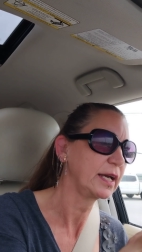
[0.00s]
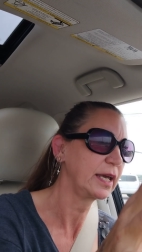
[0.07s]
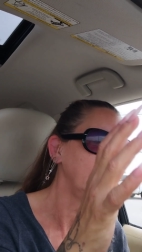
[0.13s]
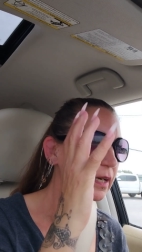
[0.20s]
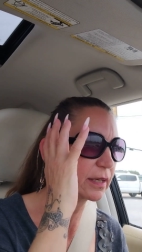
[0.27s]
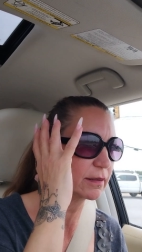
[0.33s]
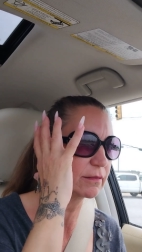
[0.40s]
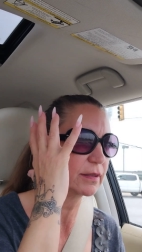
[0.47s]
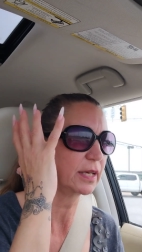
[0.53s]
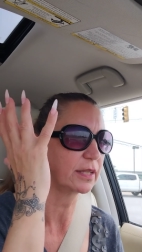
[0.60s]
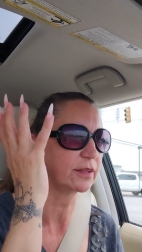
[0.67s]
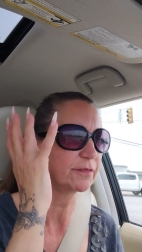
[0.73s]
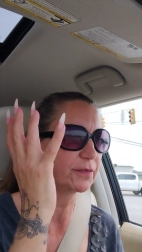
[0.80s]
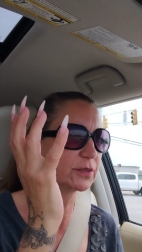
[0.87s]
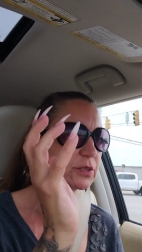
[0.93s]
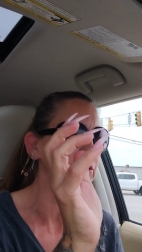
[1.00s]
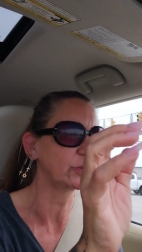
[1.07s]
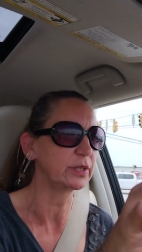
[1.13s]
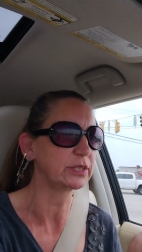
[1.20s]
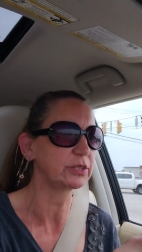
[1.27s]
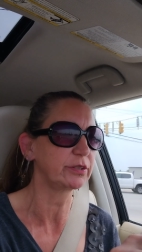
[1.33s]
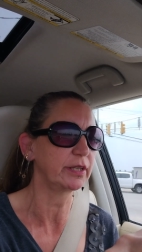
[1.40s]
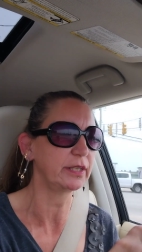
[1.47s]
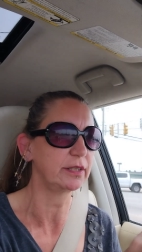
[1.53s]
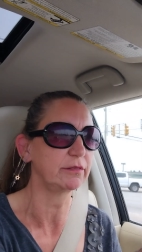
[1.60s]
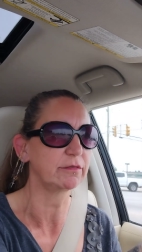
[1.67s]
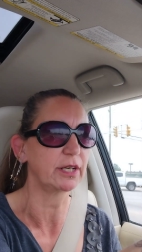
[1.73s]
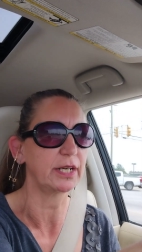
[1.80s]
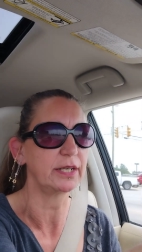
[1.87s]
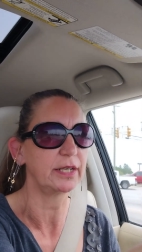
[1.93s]
I can't get the full story straight
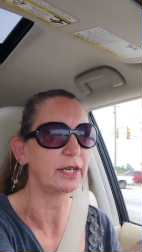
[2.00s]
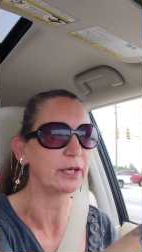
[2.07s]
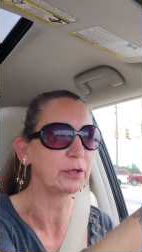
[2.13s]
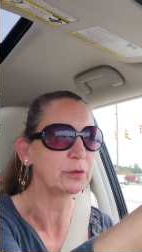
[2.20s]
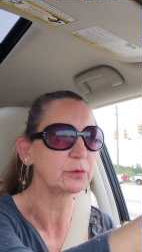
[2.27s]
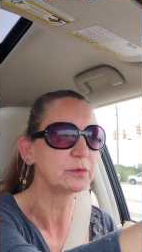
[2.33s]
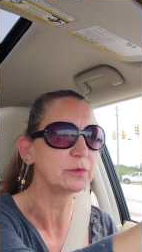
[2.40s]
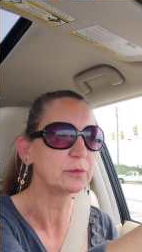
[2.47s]
right now.